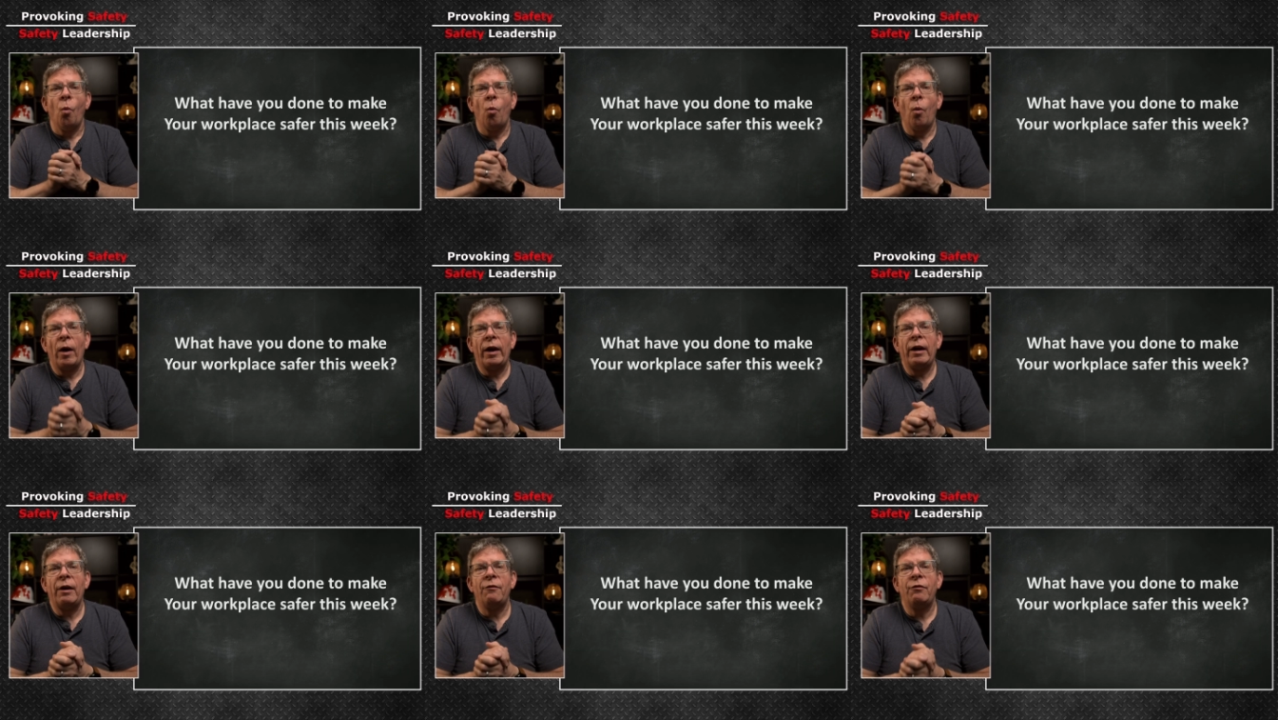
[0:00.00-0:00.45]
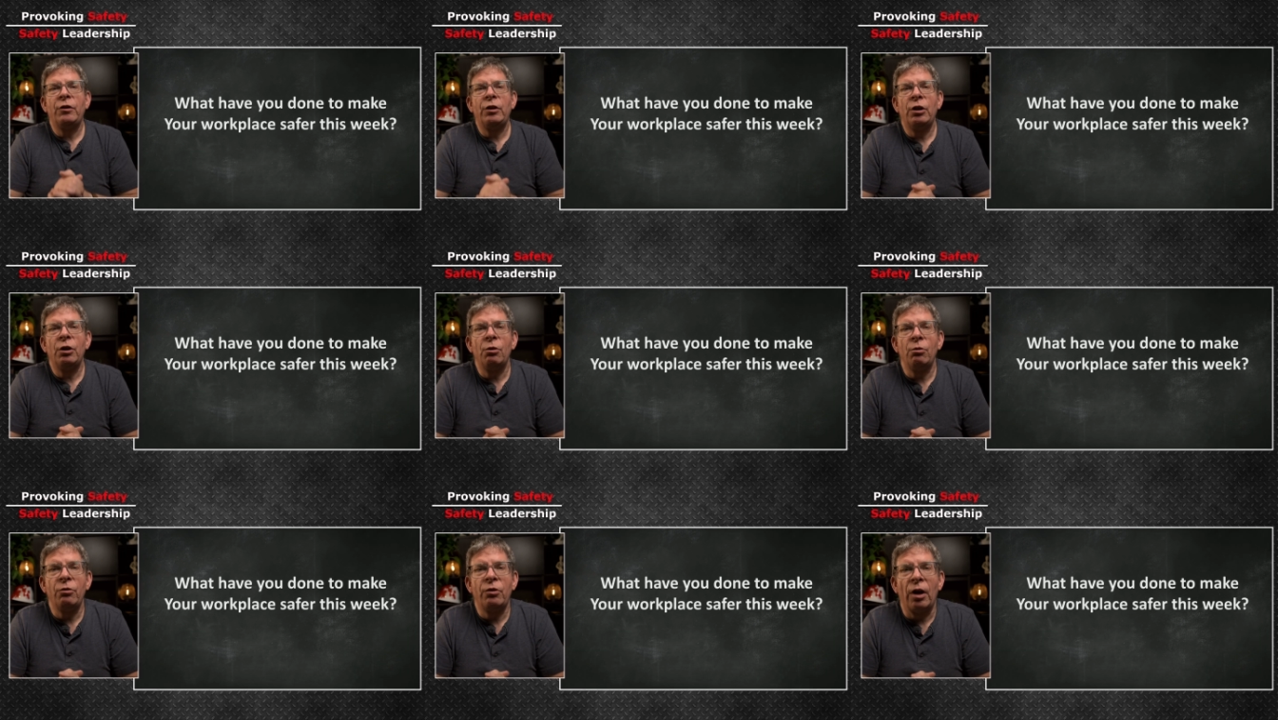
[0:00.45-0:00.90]
What have
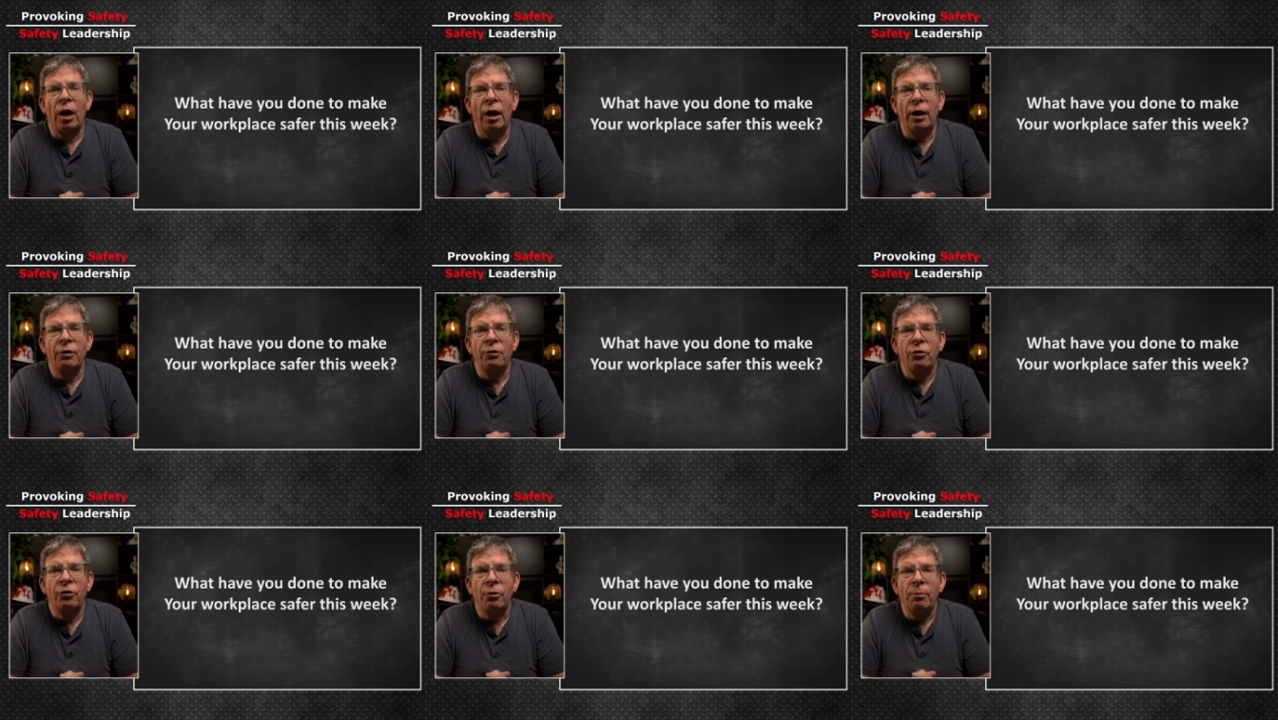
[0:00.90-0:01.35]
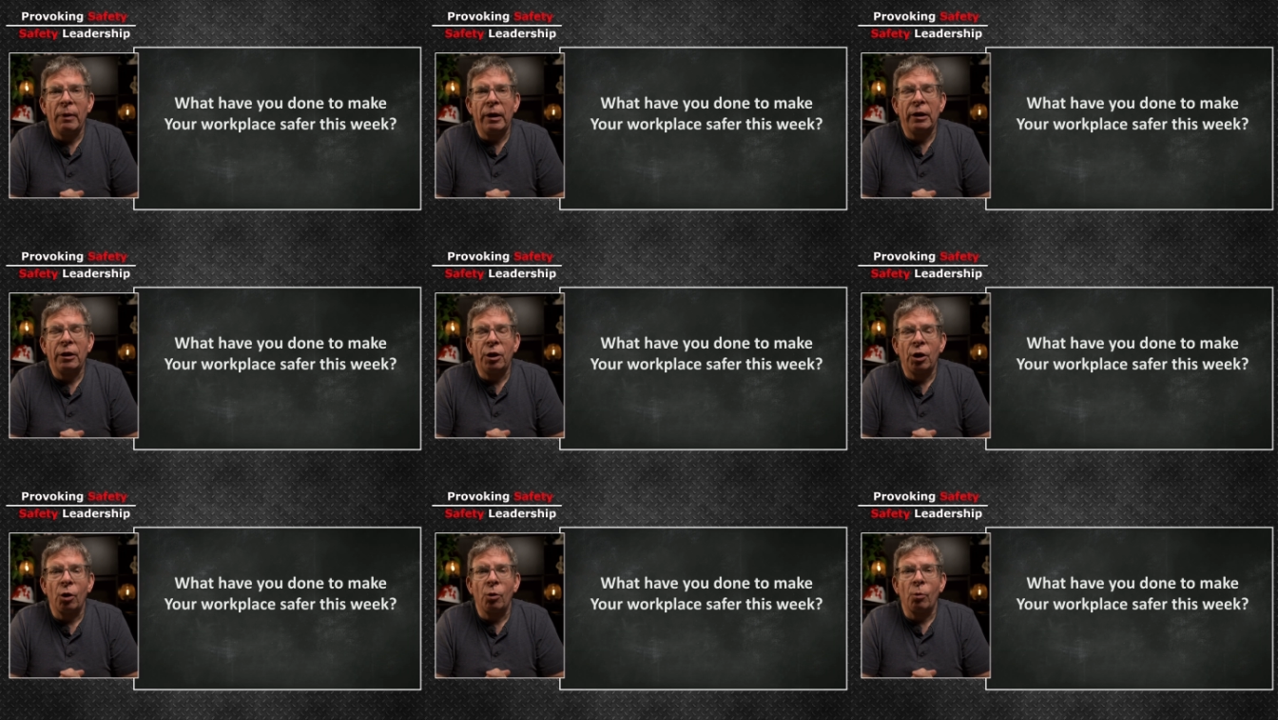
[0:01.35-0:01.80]
you done to
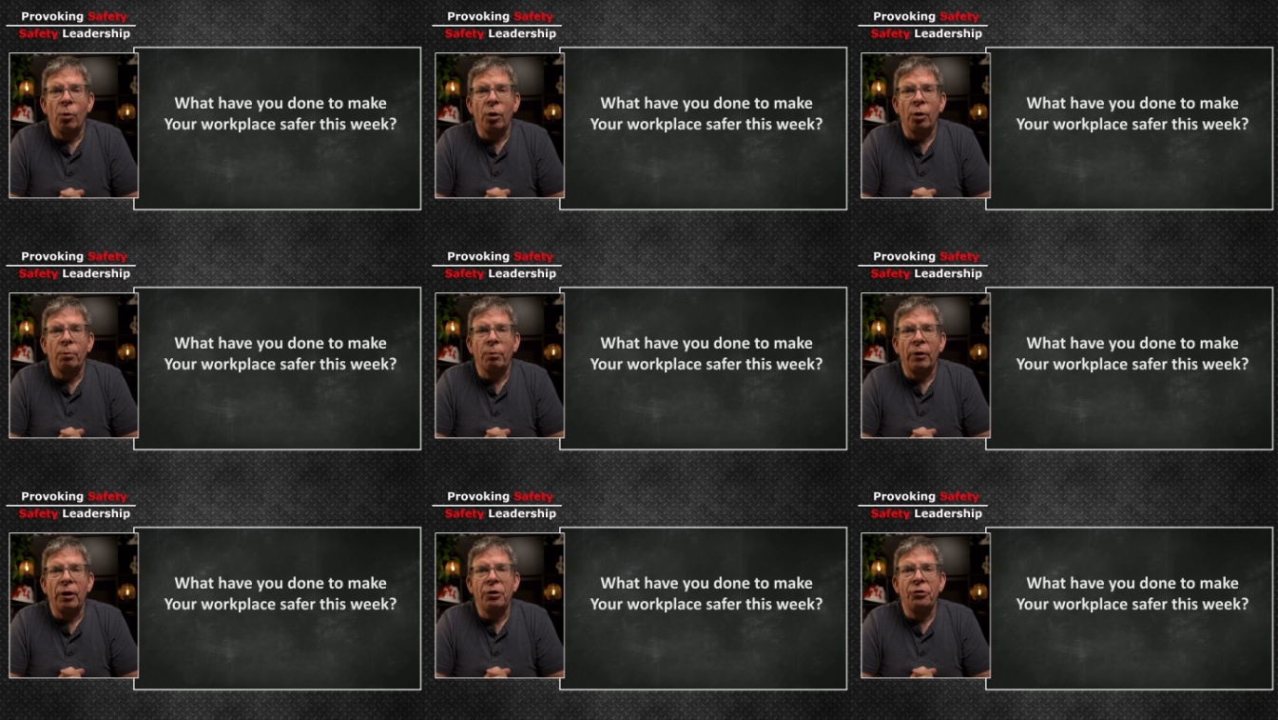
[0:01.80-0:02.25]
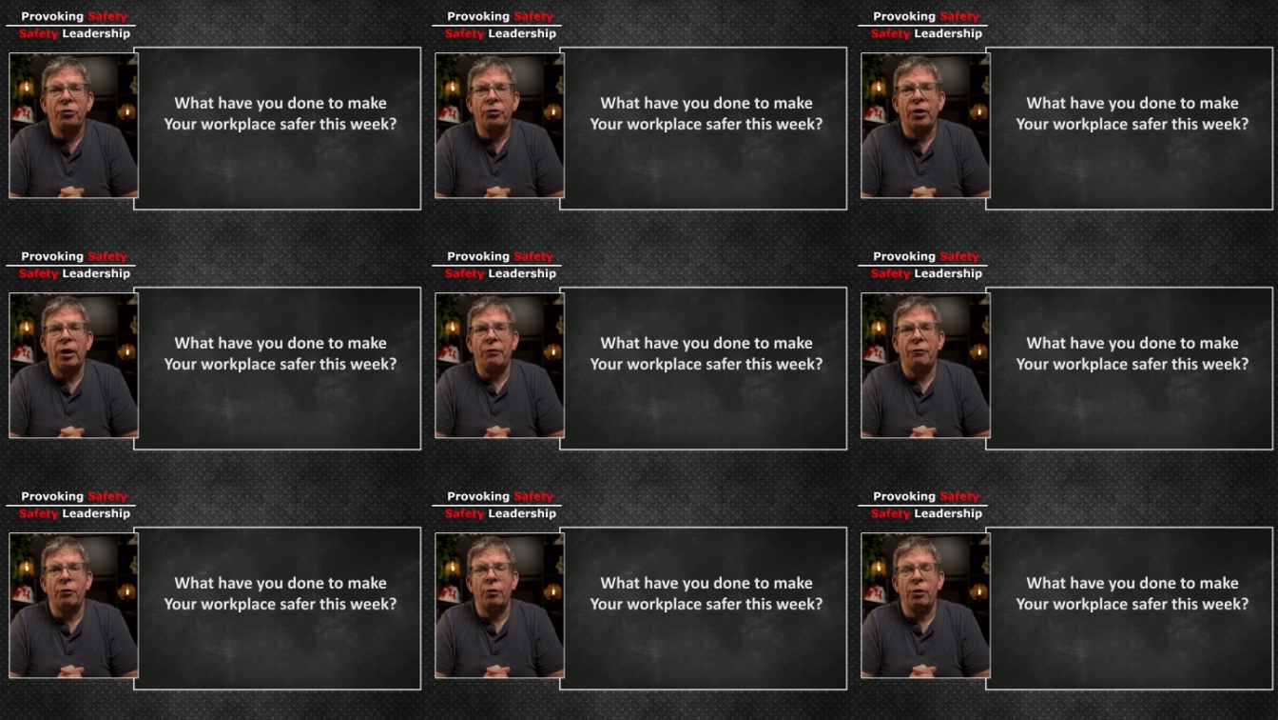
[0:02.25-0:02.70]
make your workplace
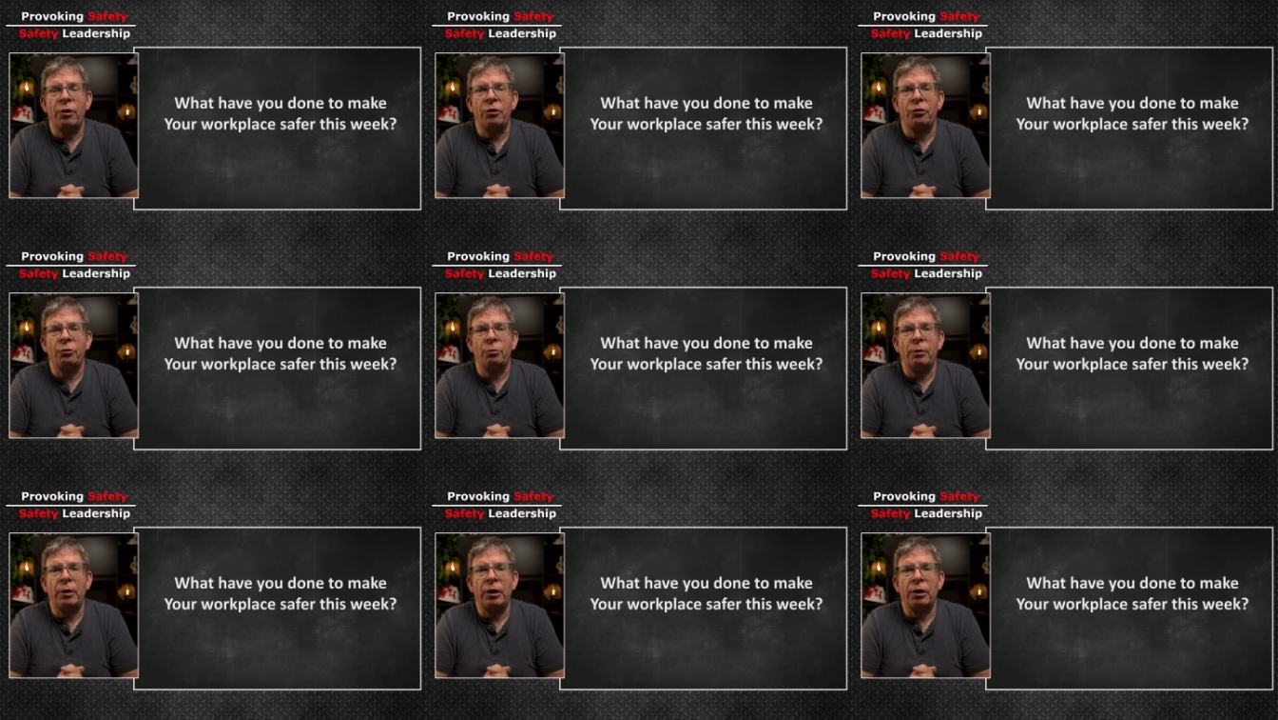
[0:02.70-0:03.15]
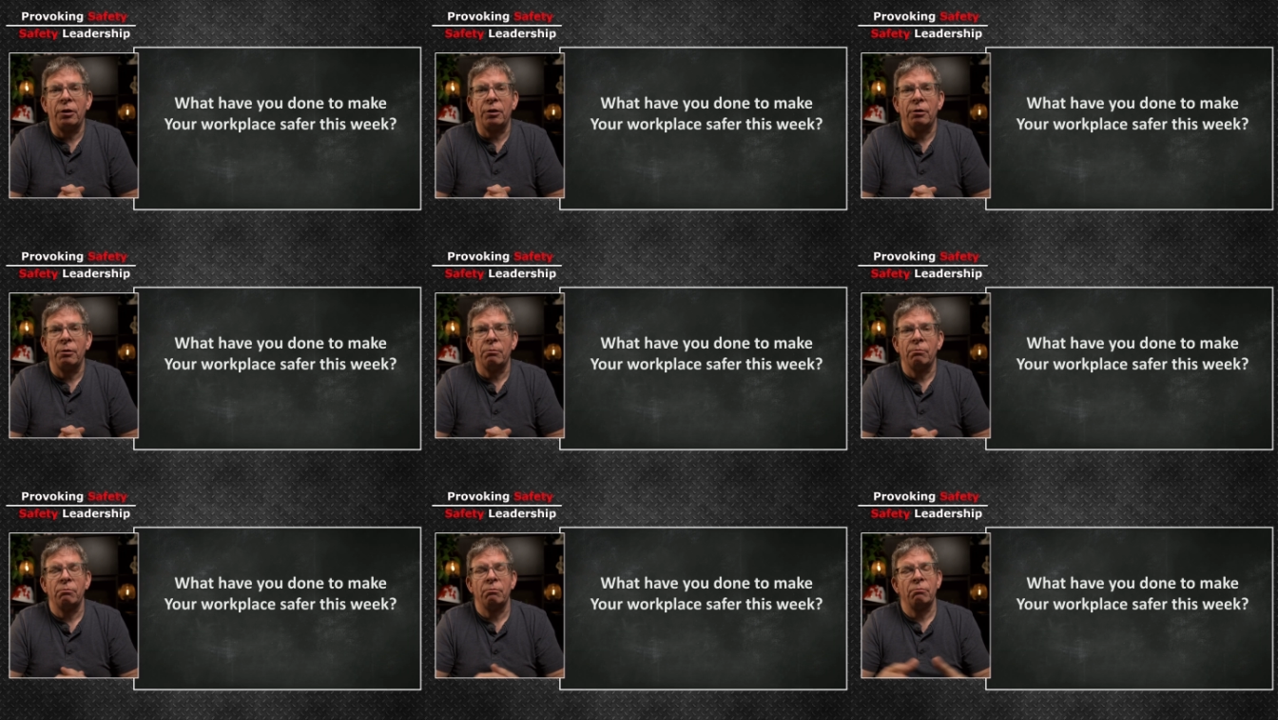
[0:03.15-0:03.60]
safer this
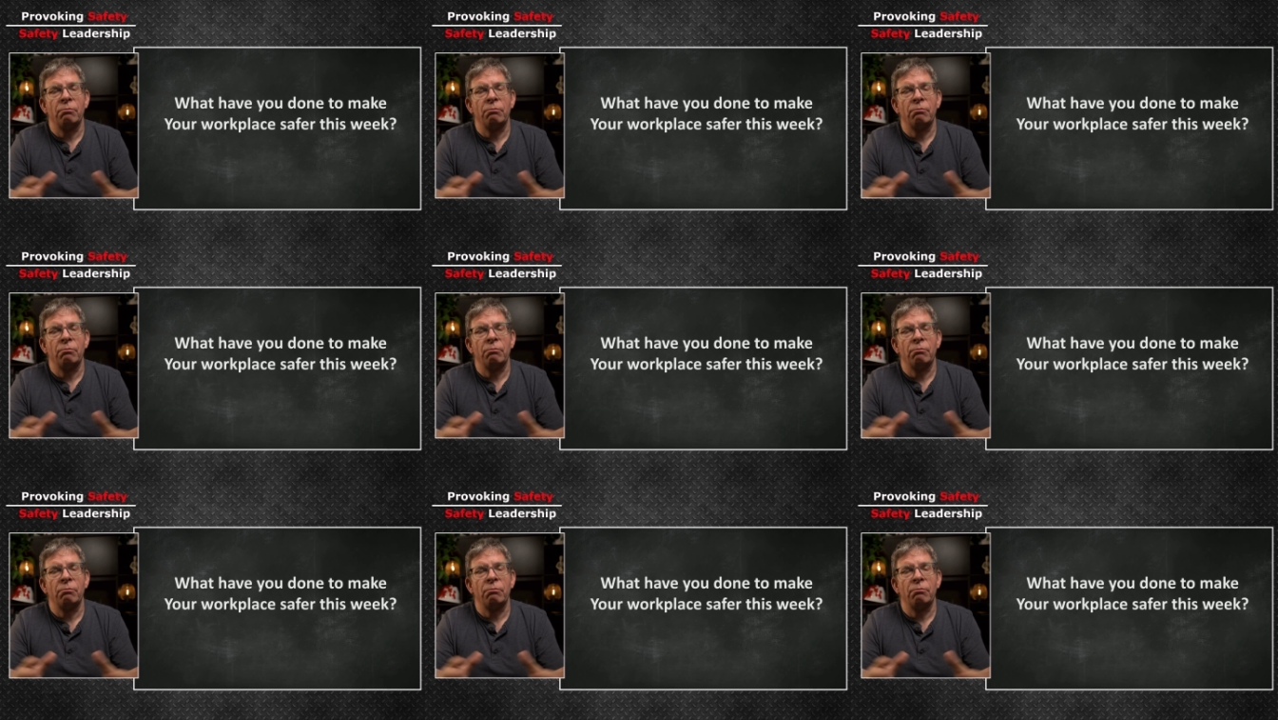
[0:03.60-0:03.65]
week?